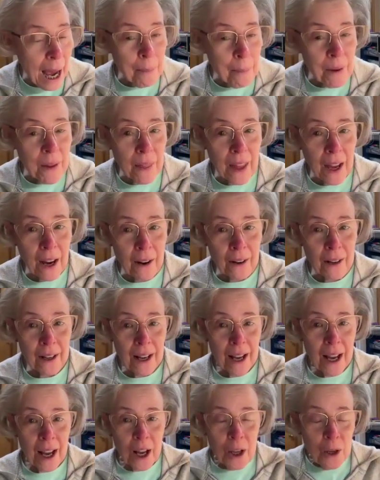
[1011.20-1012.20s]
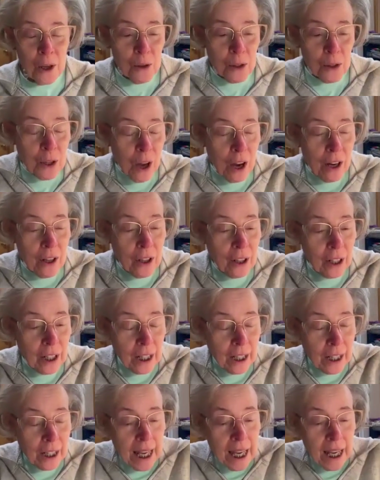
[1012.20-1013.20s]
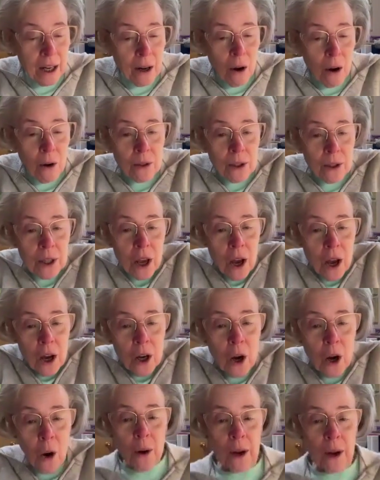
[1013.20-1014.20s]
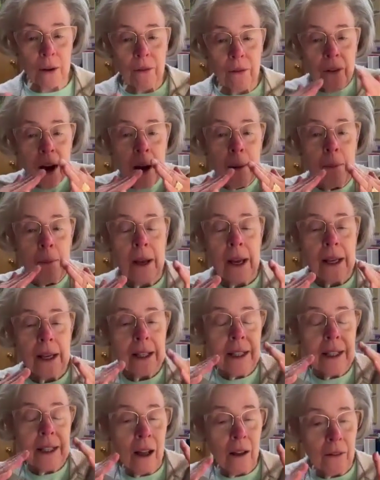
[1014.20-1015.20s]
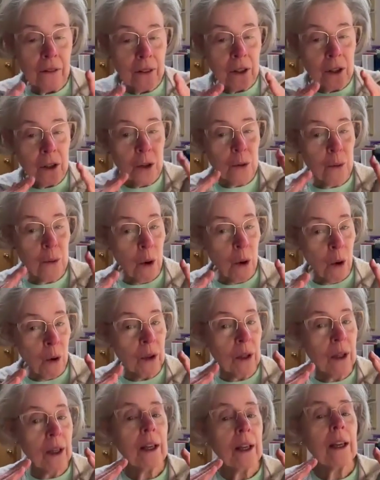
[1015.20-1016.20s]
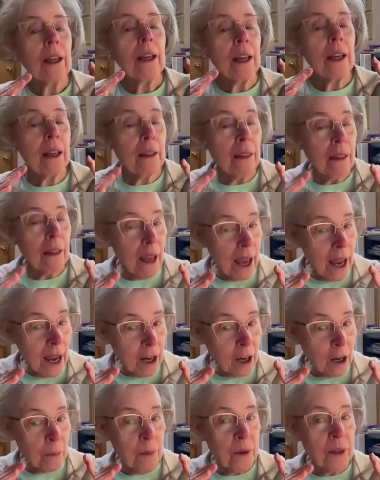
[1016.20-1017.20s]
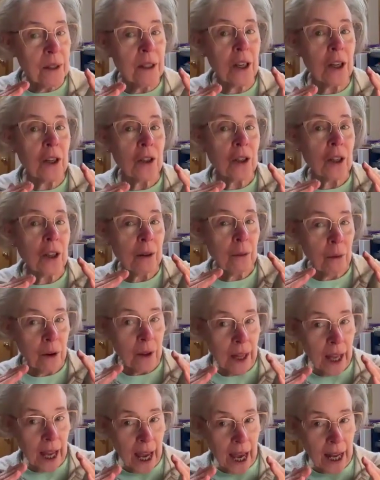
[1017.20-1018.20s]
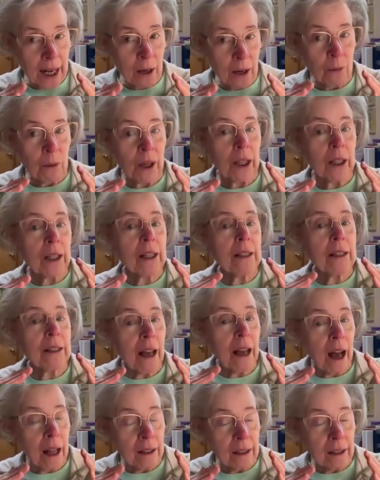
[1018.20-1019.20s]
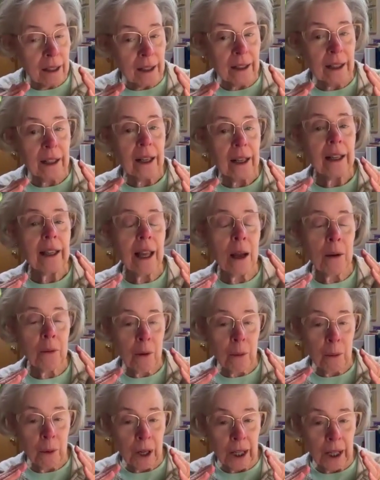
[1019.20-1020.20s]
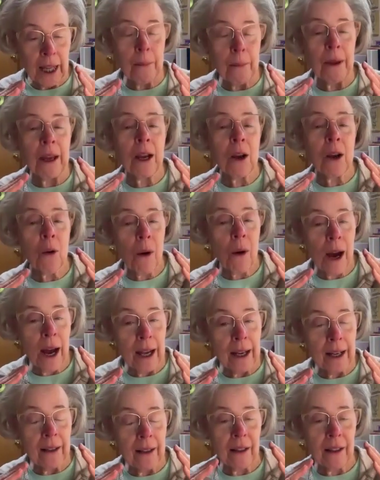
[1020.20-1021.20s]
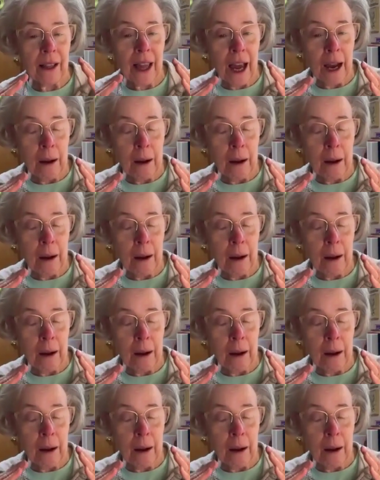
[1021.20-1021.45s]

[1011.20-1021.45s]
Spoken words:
happen there? You saw your little kiddos going from self-control in the anchor position where they had it really solid. They were really being quiet in the